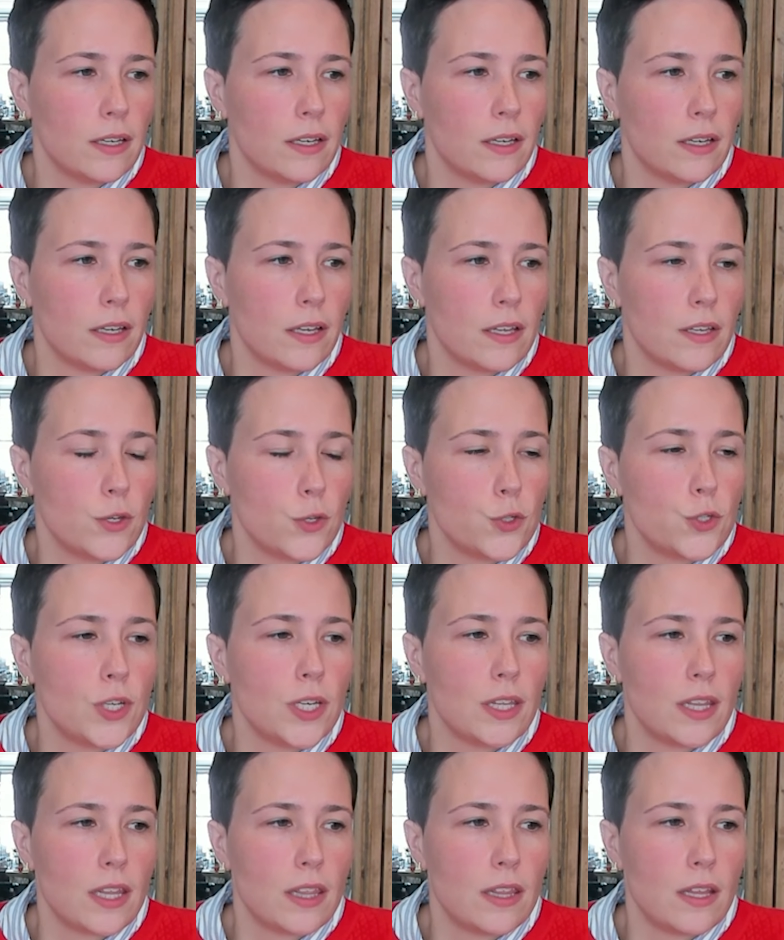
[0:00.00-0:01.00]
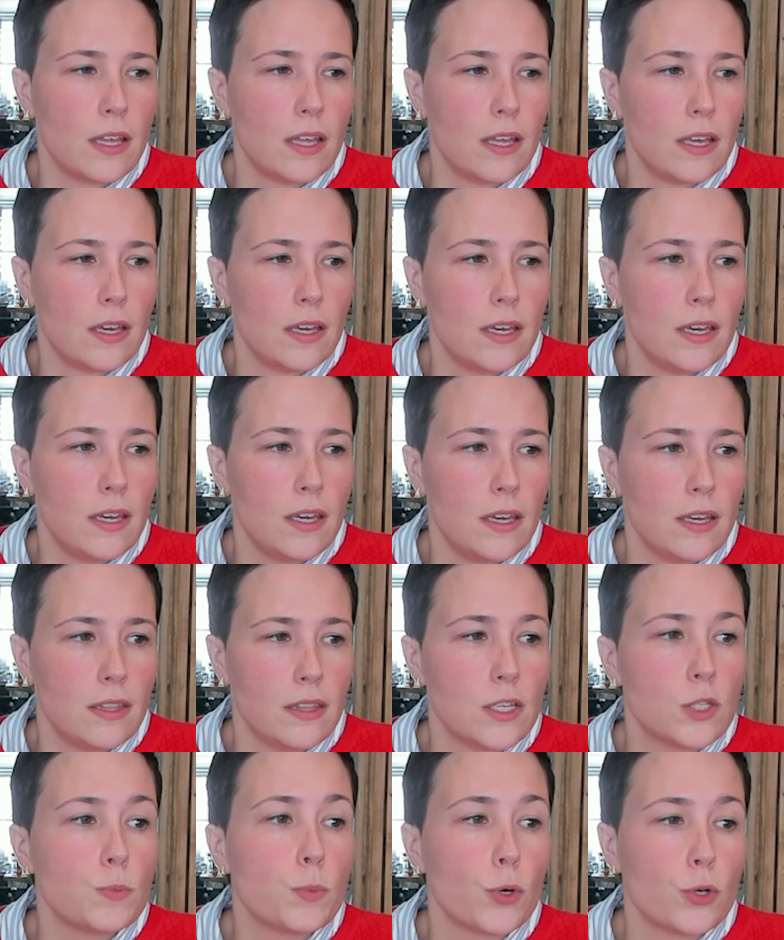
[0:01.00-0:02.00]
you see that
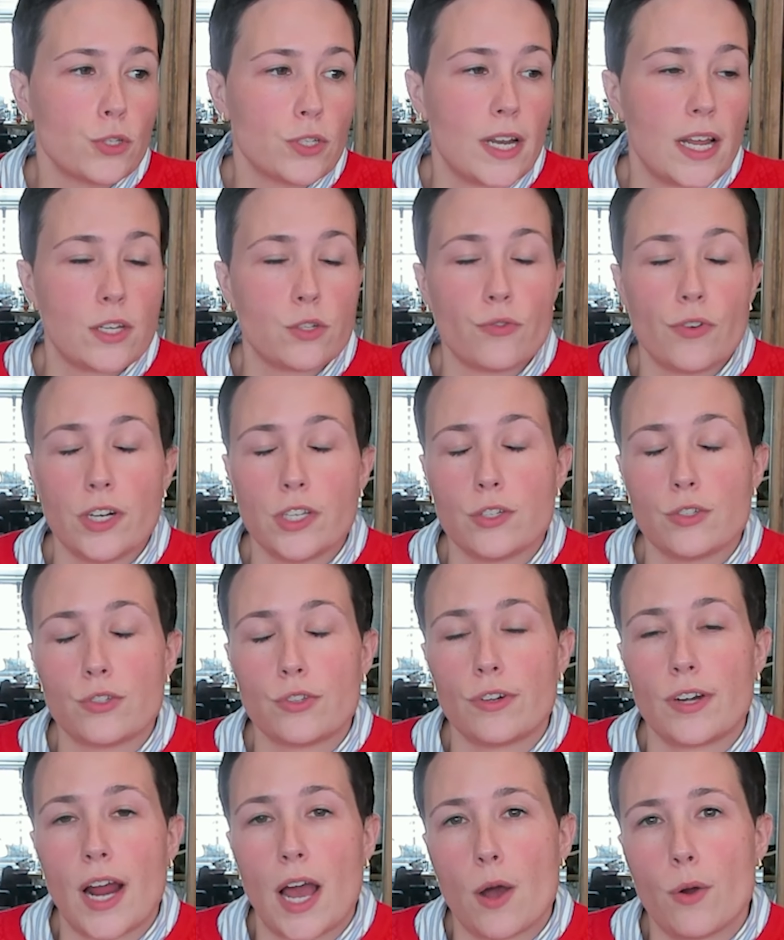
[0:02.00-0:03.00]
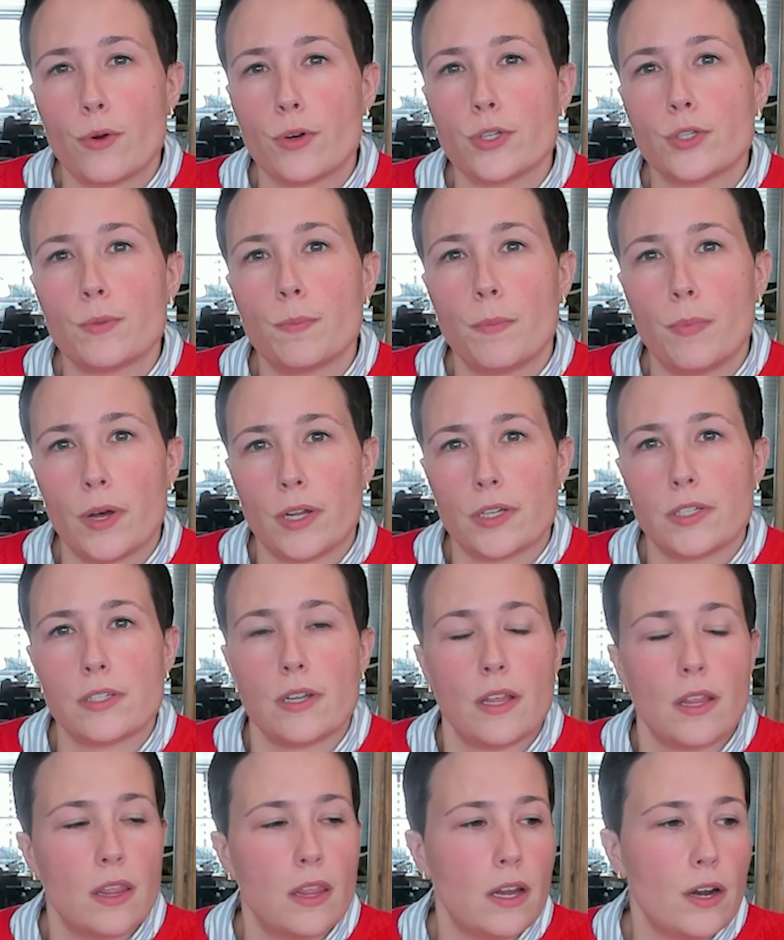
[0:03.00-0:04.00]
this person has registered hours, but
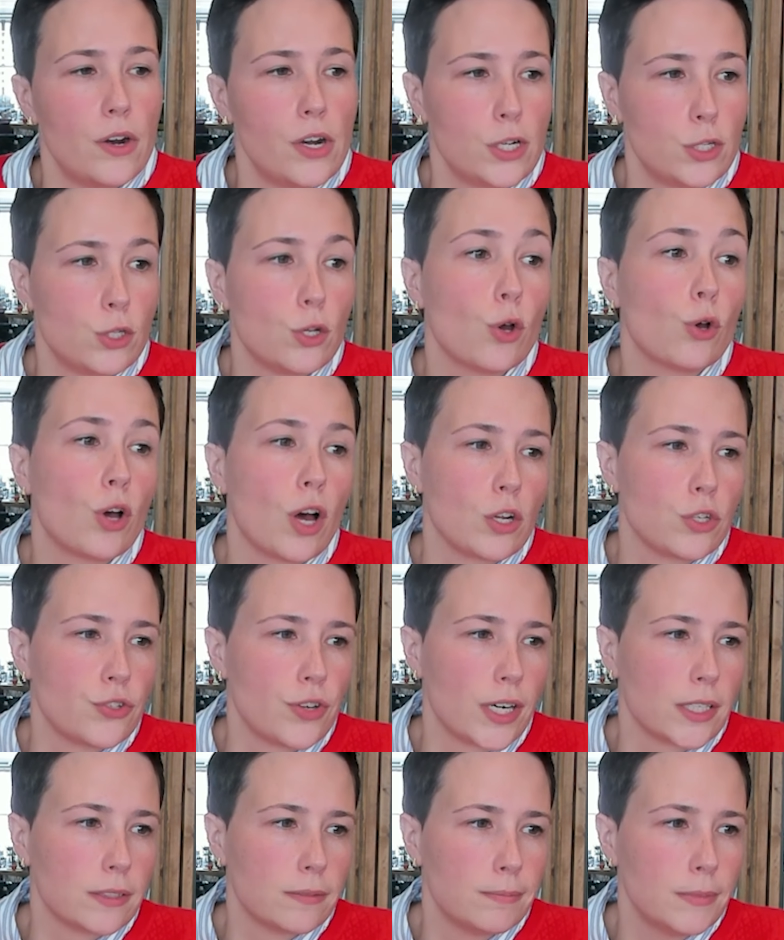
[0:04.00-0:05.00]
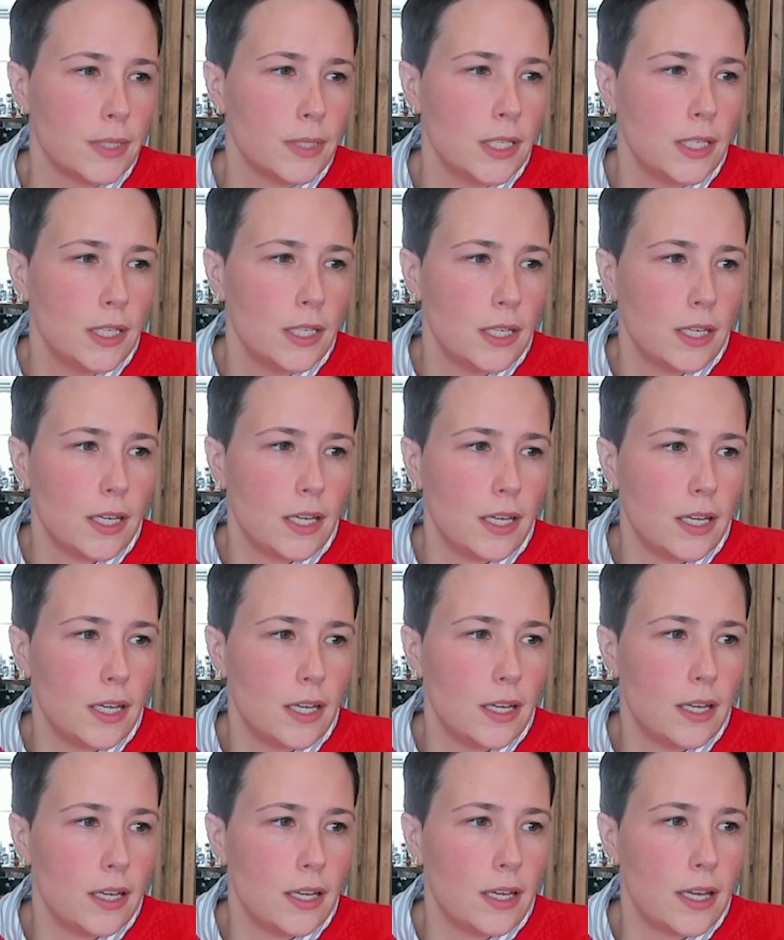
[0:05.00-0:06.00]
there is no contract.
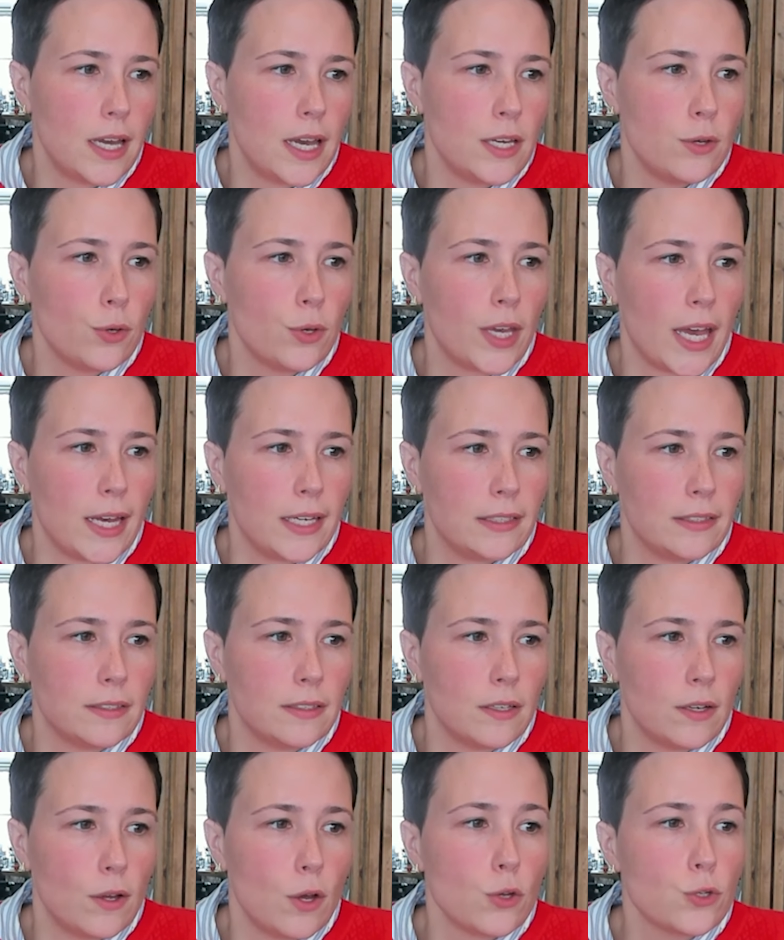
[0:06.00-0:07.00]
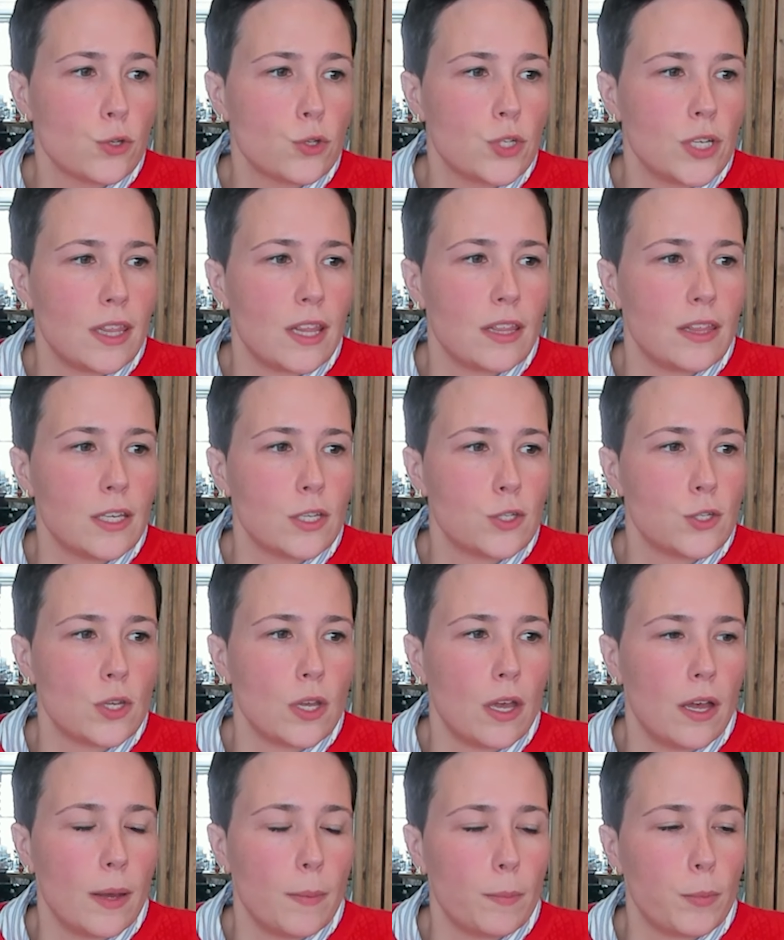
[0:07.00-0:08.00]
And you can also see that this
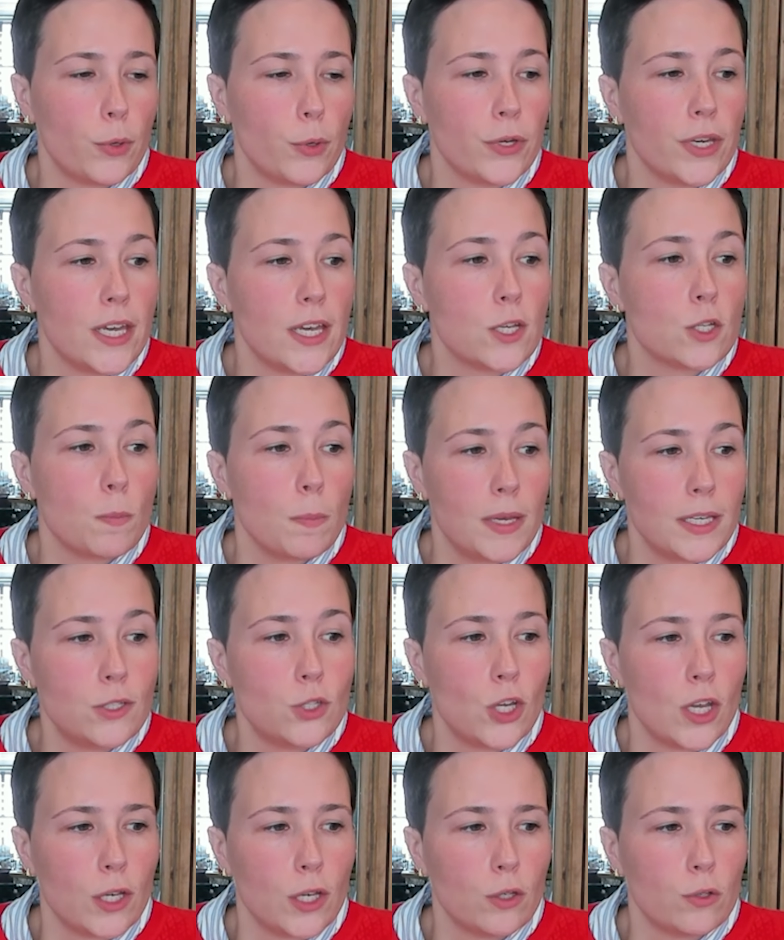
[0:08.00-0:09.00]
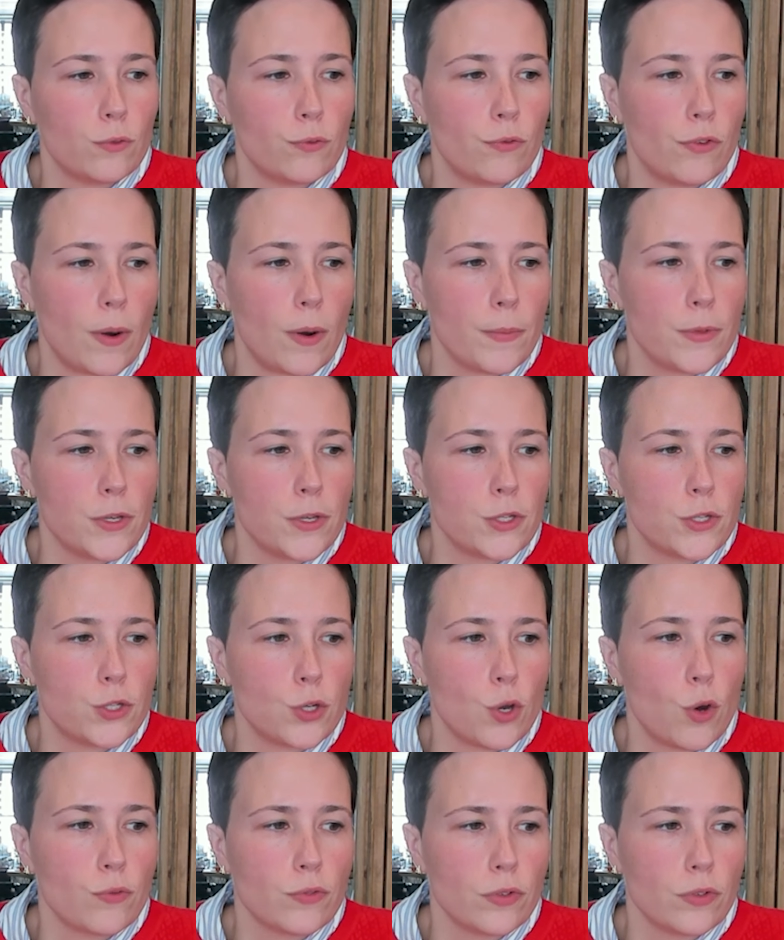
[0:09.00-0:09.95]
employee is missing from this overview.